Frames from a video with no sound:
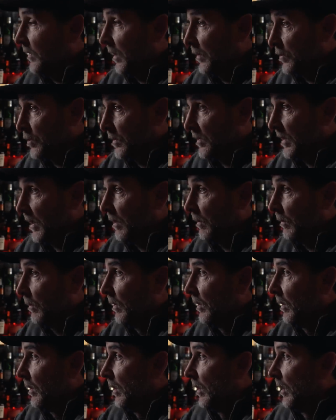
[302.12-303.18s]
stations out,
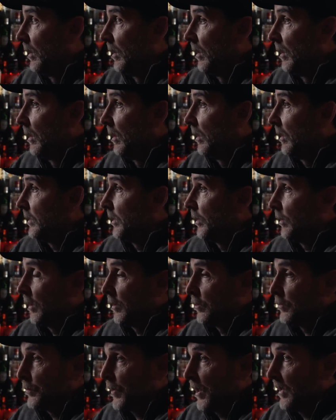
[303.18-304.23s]
you know,
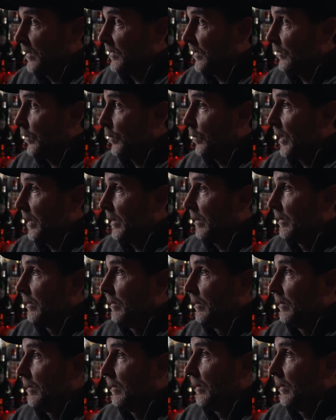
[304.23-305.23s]
our sprays everywhere.